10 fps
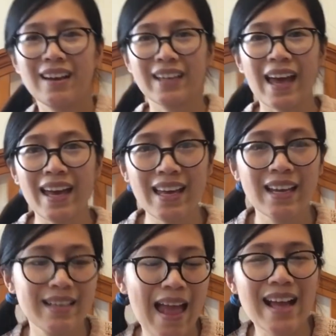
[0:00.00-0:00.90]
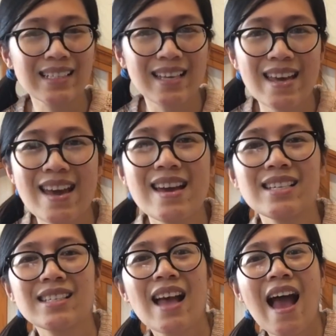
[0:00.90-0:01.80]
Okay, next
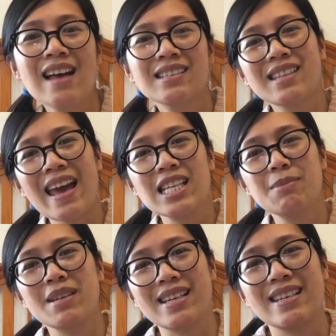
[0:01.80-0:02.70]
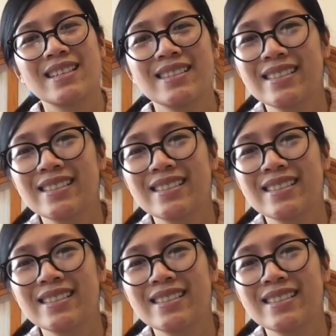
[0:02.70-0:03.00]
is Sainsbury.